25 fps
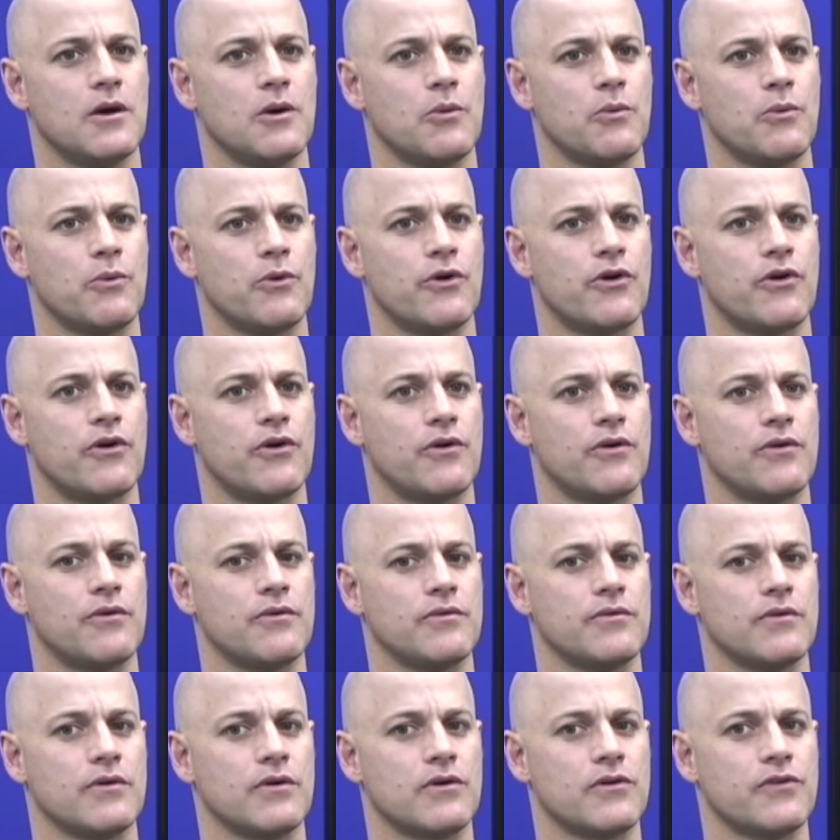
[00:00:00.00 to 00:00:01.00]
were
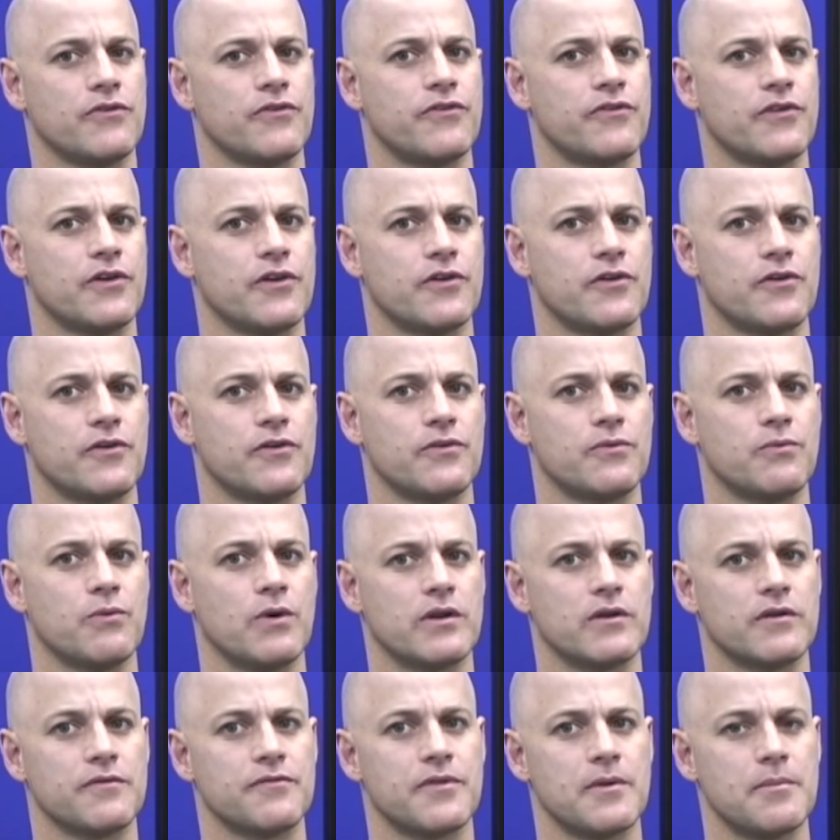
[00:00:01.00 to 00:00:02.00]
considered
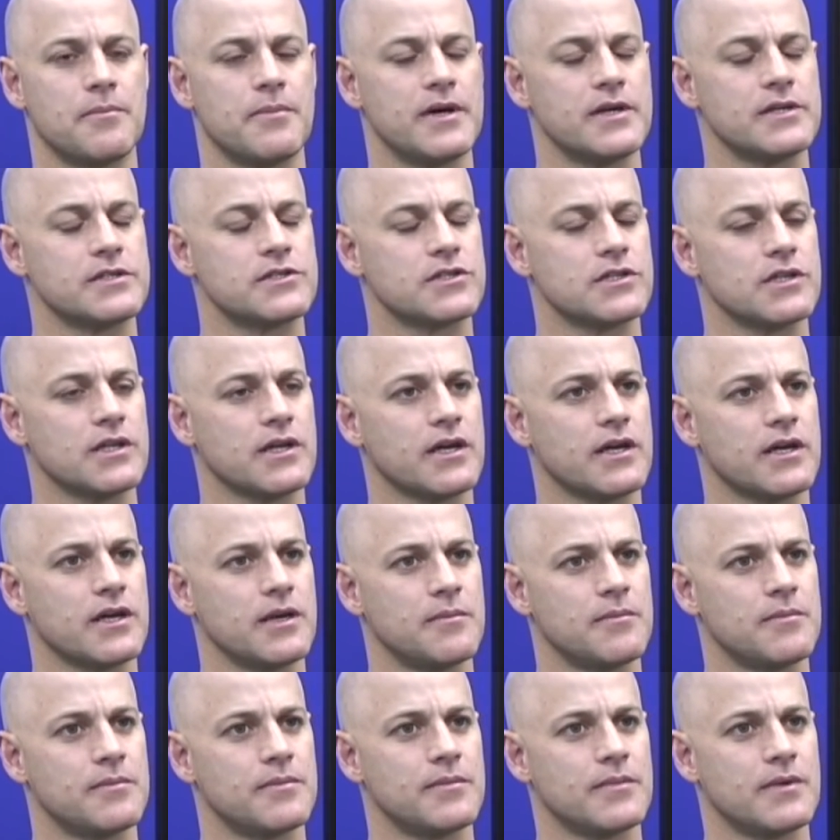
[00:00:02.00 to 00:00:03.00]
one of the best
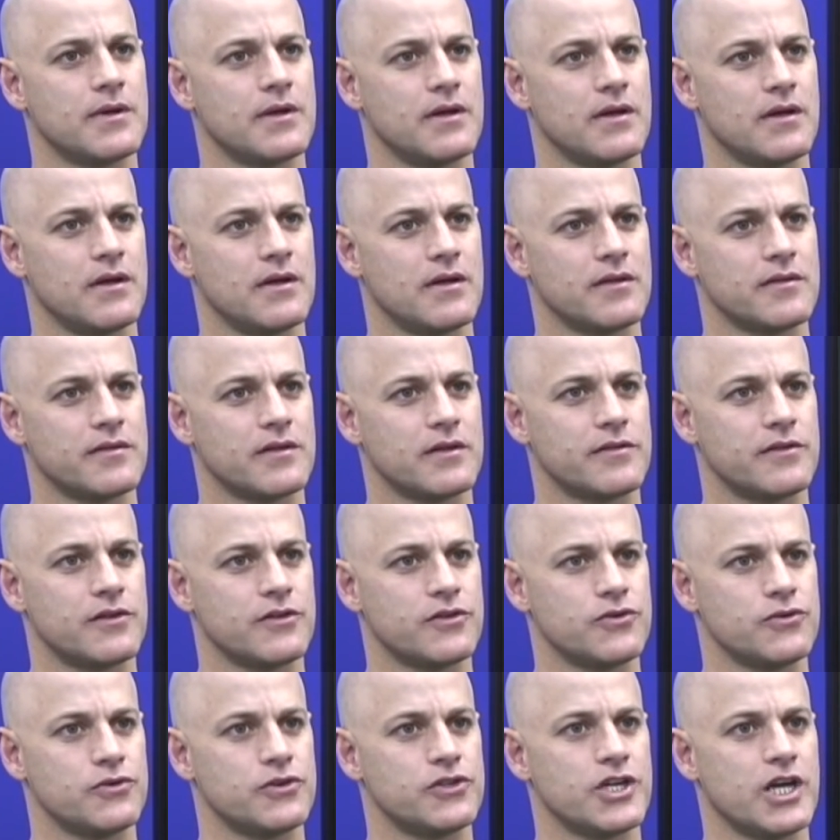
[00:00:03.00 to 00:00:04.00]
shlichim that the
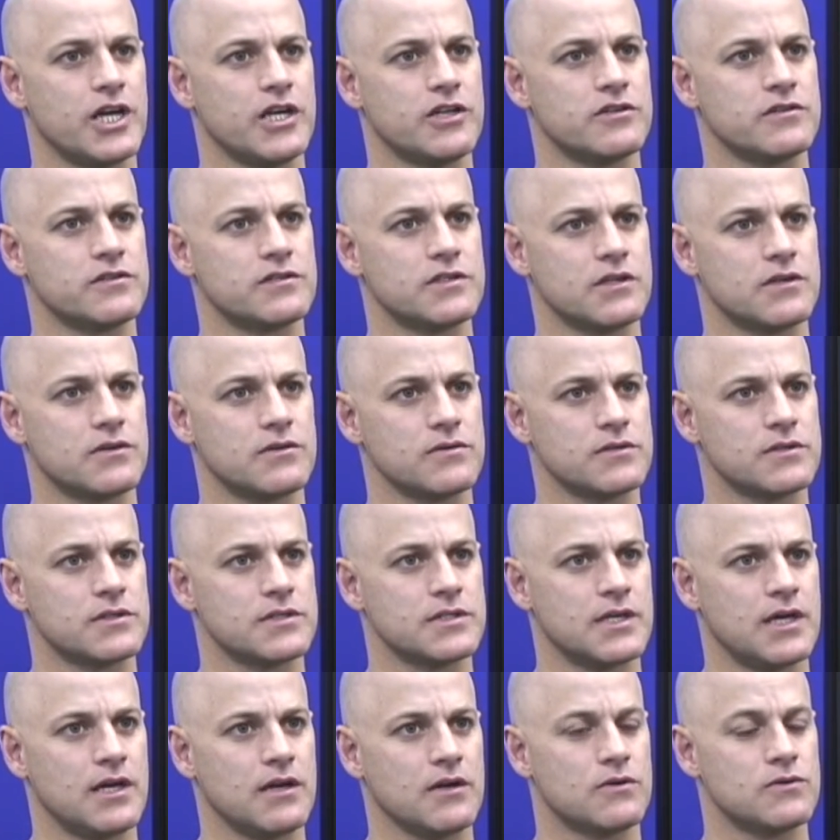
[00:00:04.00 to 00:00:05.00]
Jewish agency
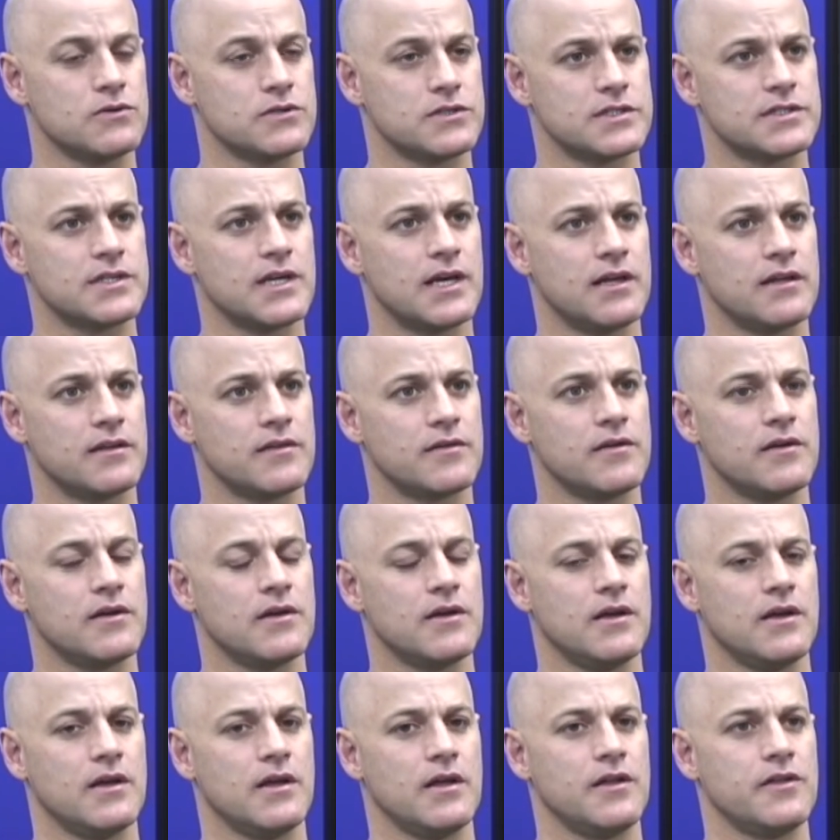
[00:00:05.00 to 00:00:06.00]
could send
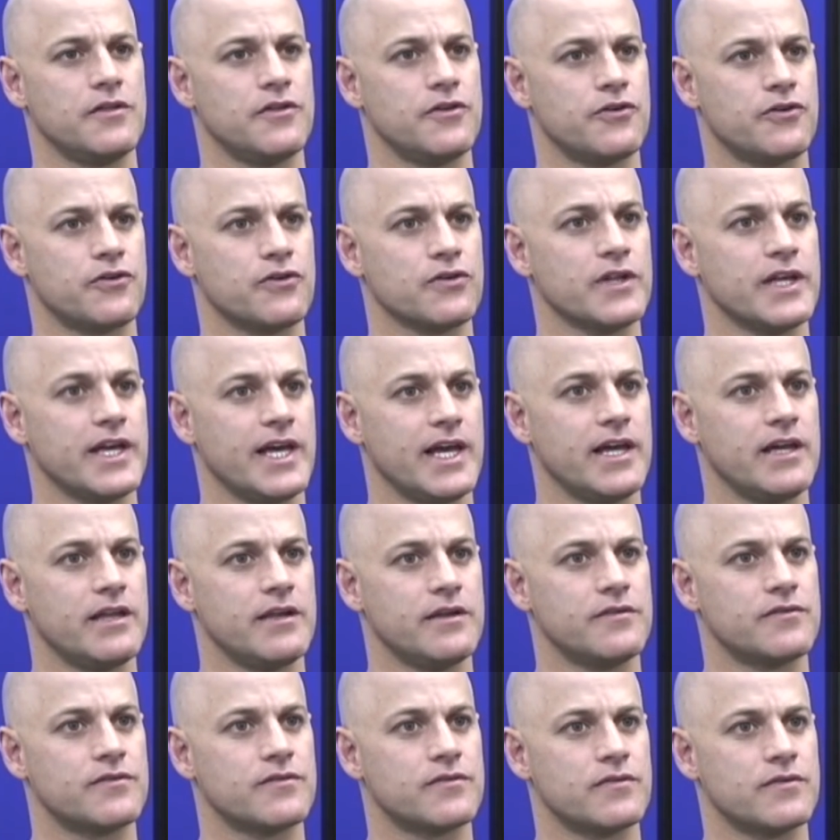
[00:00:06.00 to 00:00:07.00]
in the early
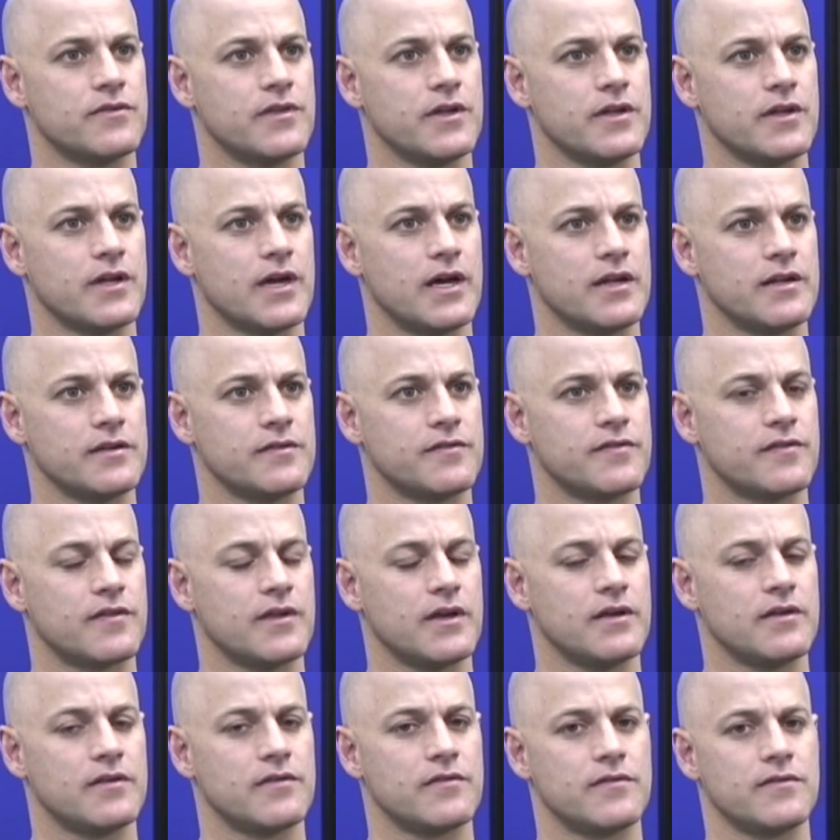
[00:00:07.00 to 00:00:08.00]
80s to the United
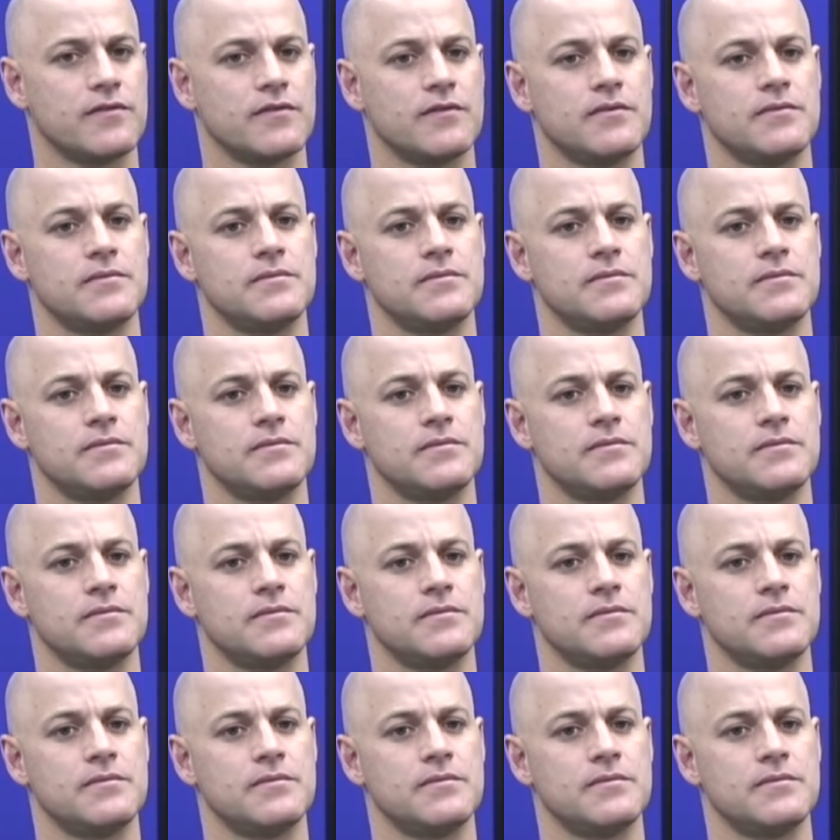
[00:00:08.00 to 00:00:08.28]
States.